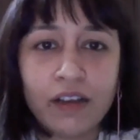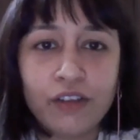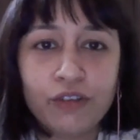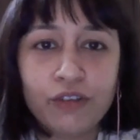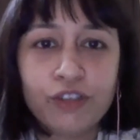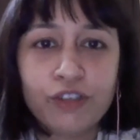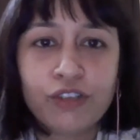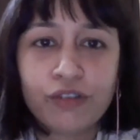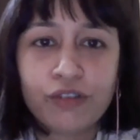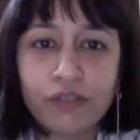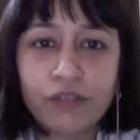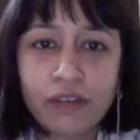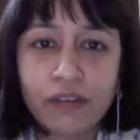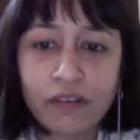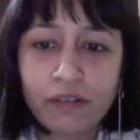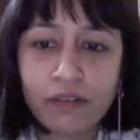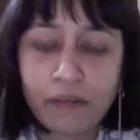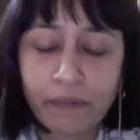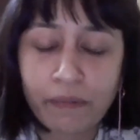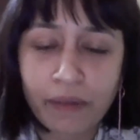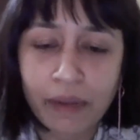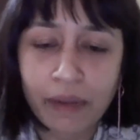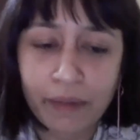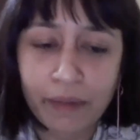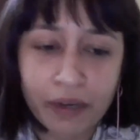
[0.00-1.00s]
You should,
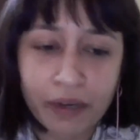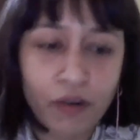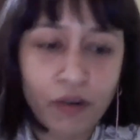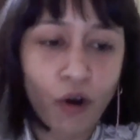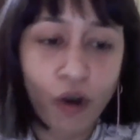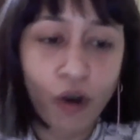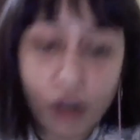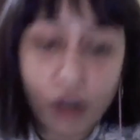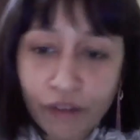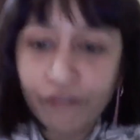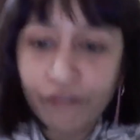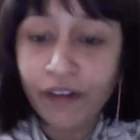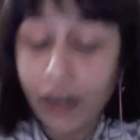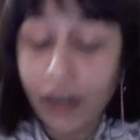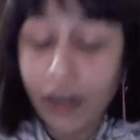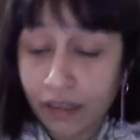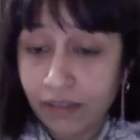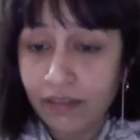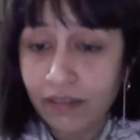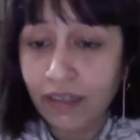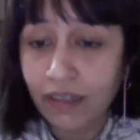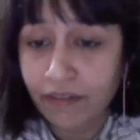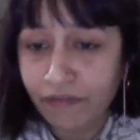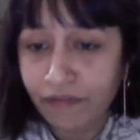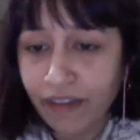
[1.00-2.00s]
all of
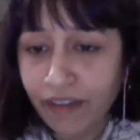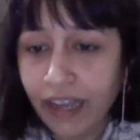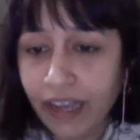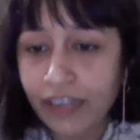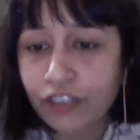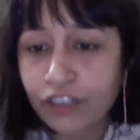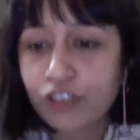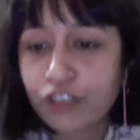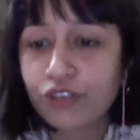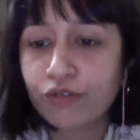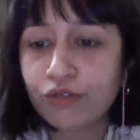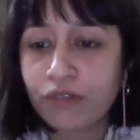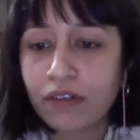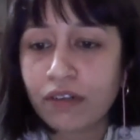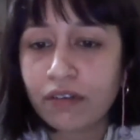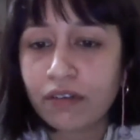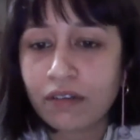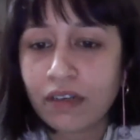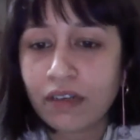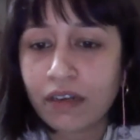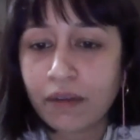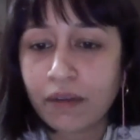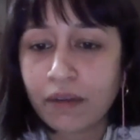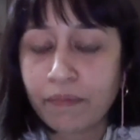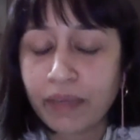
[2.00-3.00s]
us, in fact, should
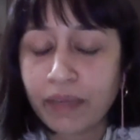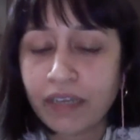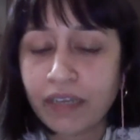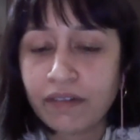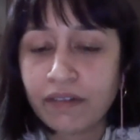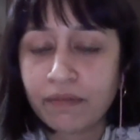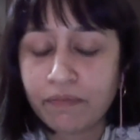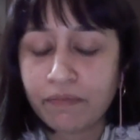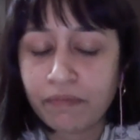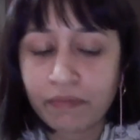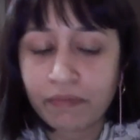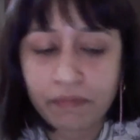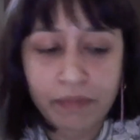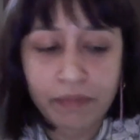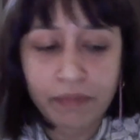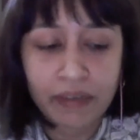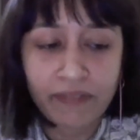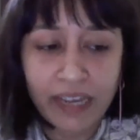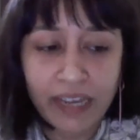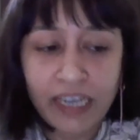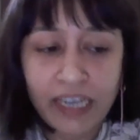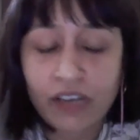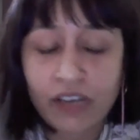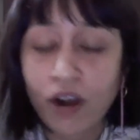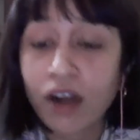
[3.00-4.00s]
be
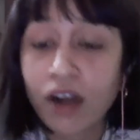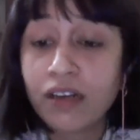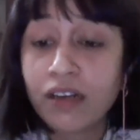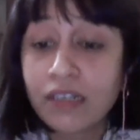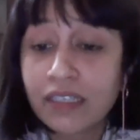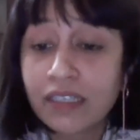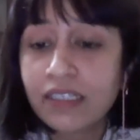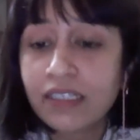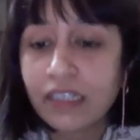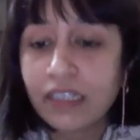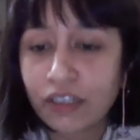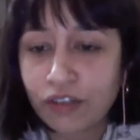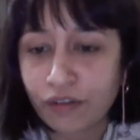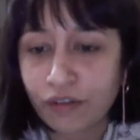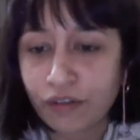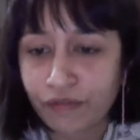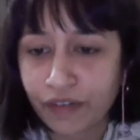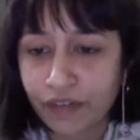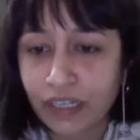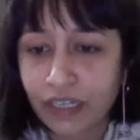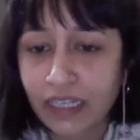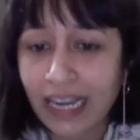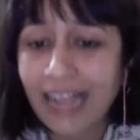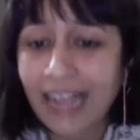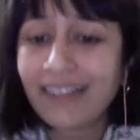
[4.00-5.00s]
very cognizant of
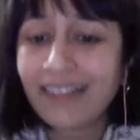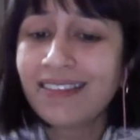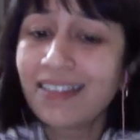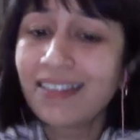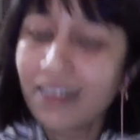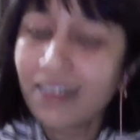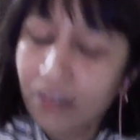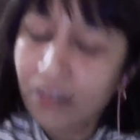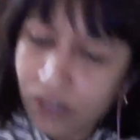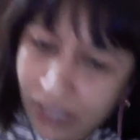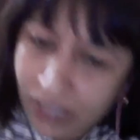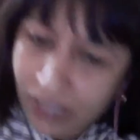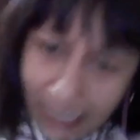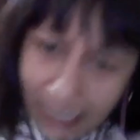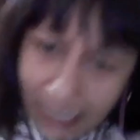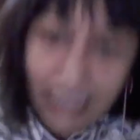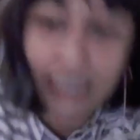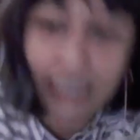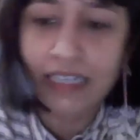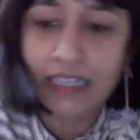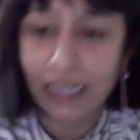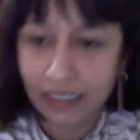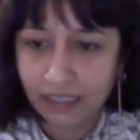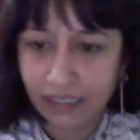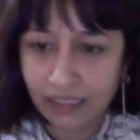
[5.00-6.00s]
it and see
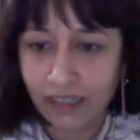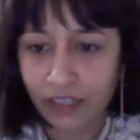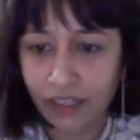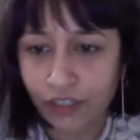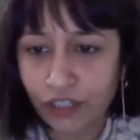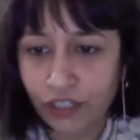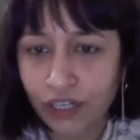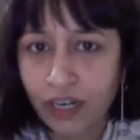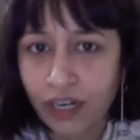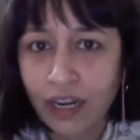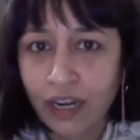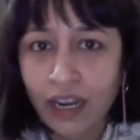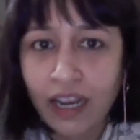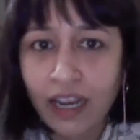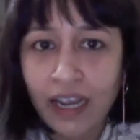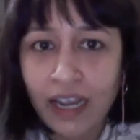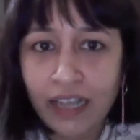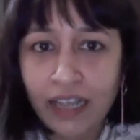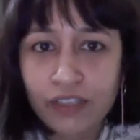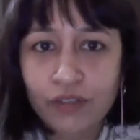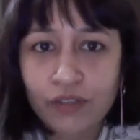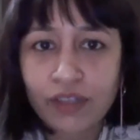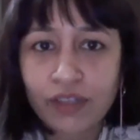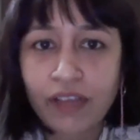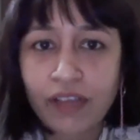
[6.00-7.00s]
it as such.
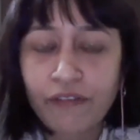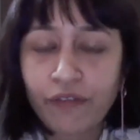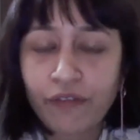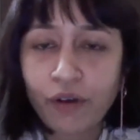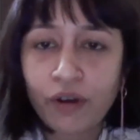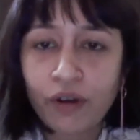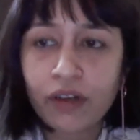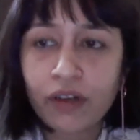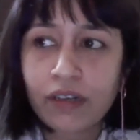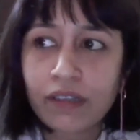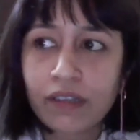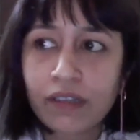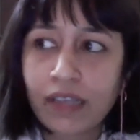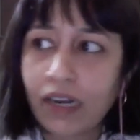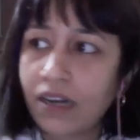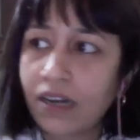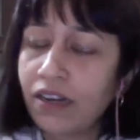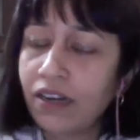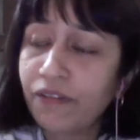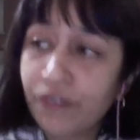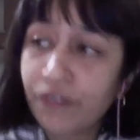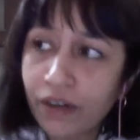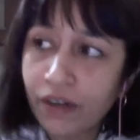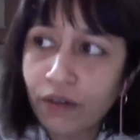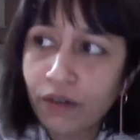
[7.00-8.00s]
And so therefore, there
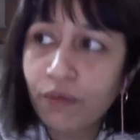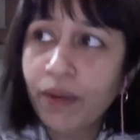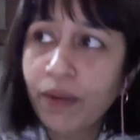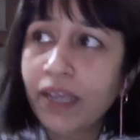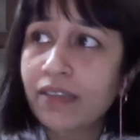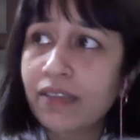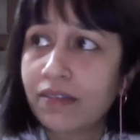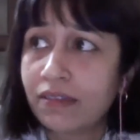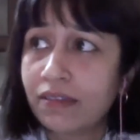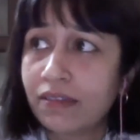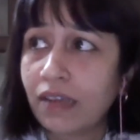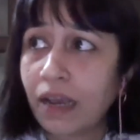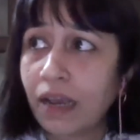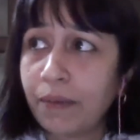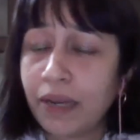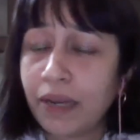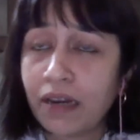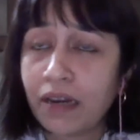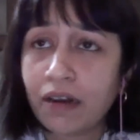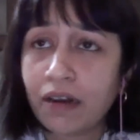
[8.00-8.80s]
are different ways.